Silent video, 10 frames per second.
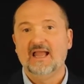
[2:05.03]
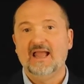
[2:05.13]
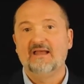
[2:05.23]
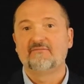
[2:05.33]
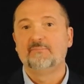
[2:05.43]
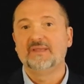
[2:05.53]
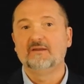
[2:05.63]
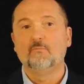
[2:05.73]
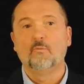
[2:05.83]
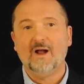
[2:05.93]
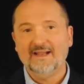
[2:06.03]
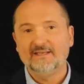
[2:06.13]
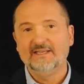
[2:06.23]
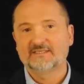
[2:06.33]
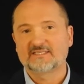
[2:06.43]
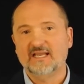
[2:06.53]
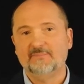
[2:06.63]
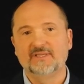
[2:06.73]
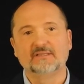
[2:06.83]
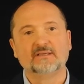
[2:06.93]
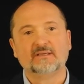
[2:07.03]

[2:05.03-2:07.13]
have been widely accepted,